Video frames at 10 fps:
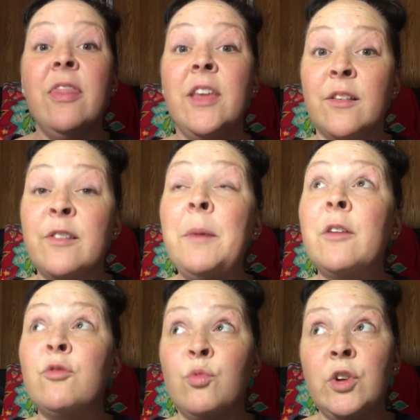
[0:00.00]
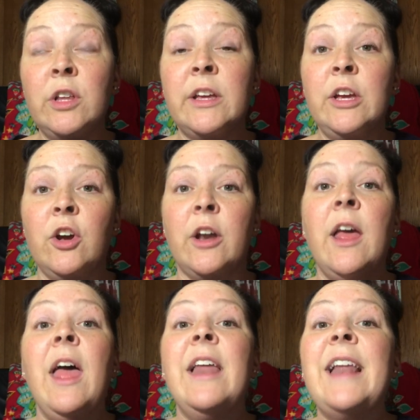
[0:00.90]
this smells really good.
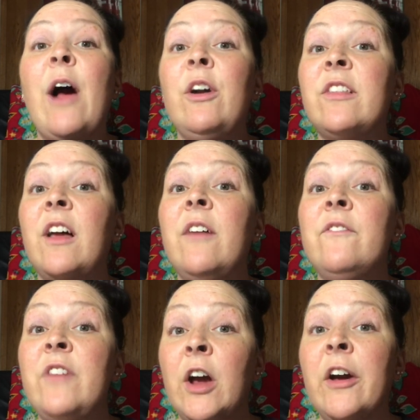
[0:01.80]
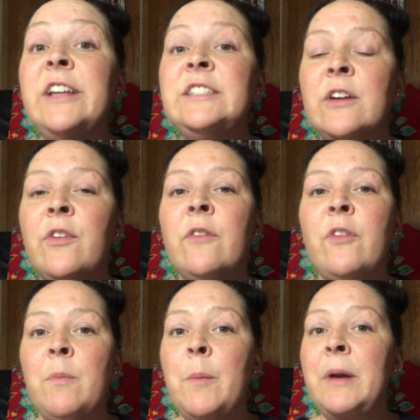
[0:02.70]
Now, it's very different
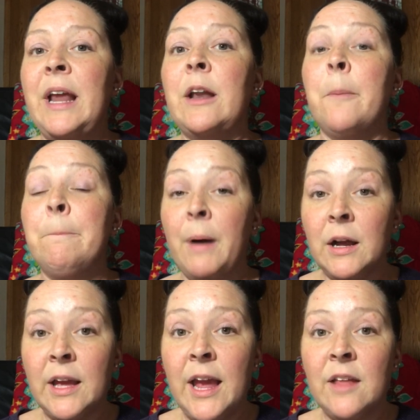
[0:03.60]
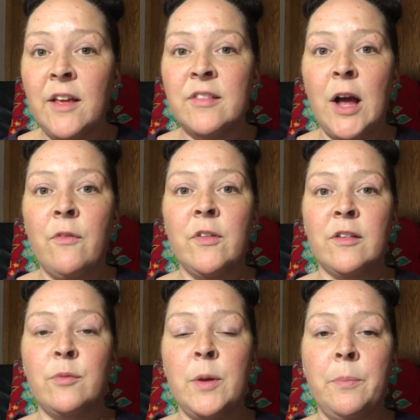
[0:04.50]
from the banana bunk cake that's out for
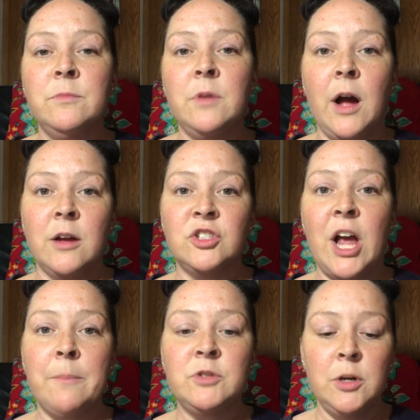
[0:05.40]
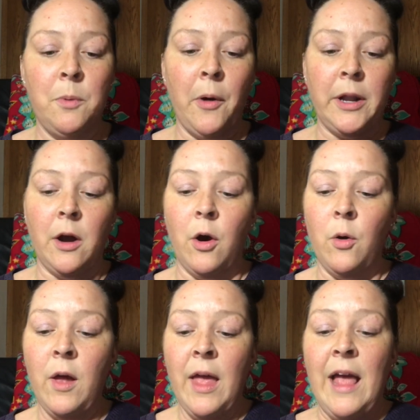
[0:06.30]
the sweet shop
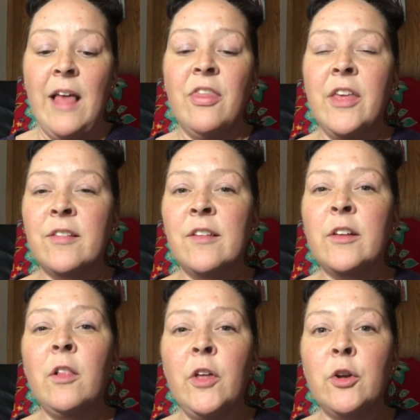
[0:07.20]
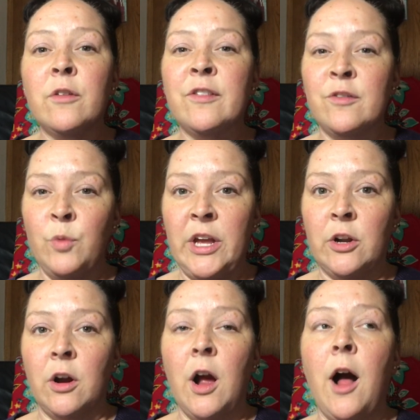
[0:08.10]
2.0. This is a little
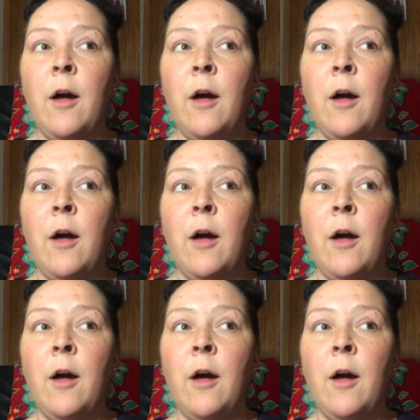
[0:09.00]
sweeter.